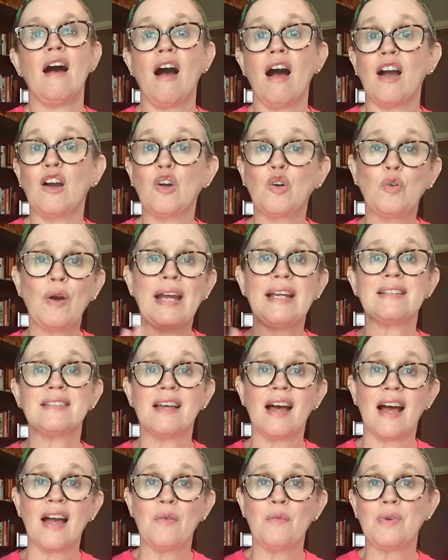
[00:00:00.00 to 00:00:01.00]
A great
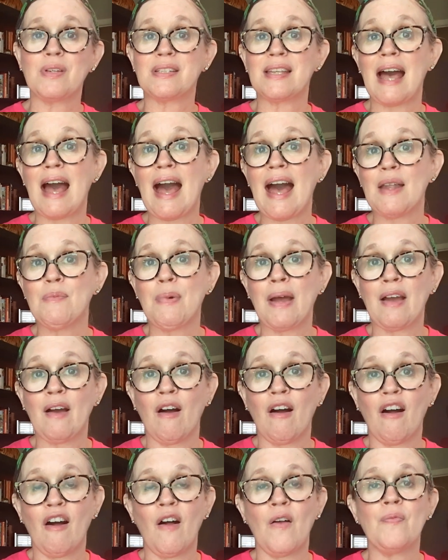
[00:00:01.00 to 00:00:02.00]
time was had by
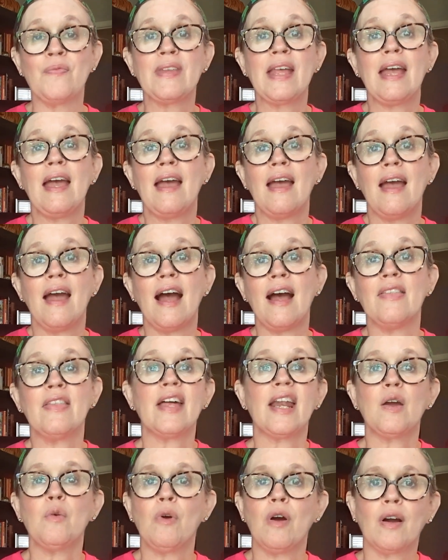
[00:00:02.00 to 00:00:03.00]
all. And
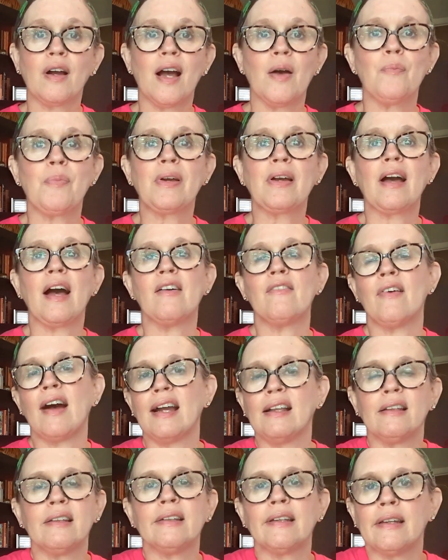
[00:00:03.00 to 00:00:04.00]
then I woke up and got
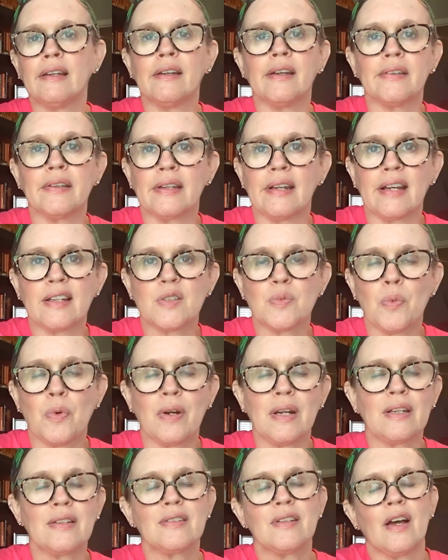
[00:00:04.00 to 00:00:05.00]
violently ill the next
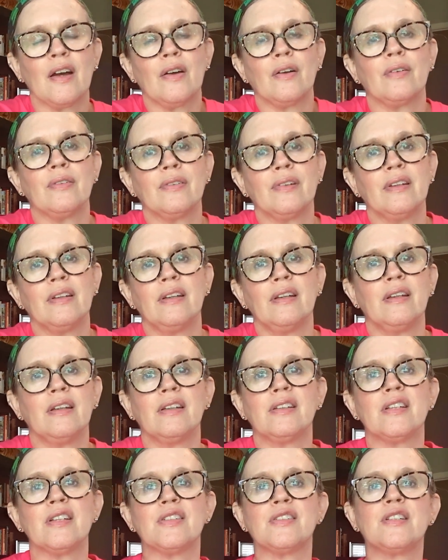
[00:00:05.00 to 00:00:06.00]
morning. So
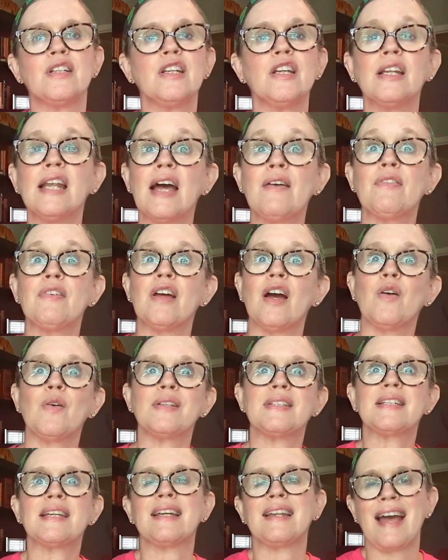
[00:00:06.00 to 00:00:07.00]
you just, you never know
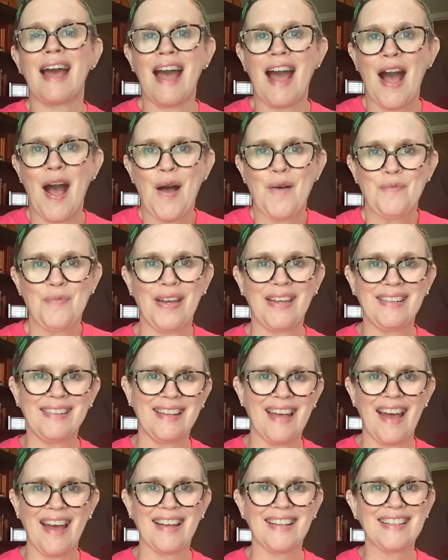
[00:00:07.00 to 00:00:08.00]
what's going to
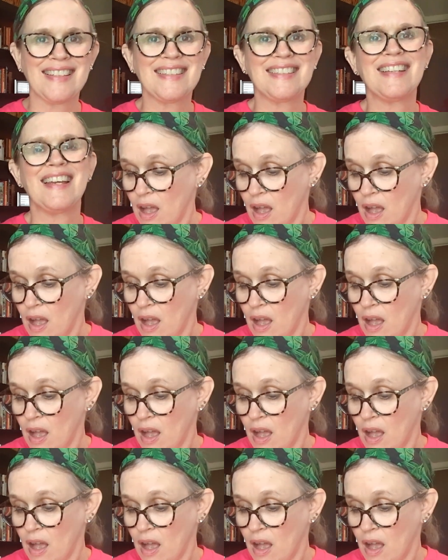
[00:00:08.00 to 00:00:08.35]
happen next.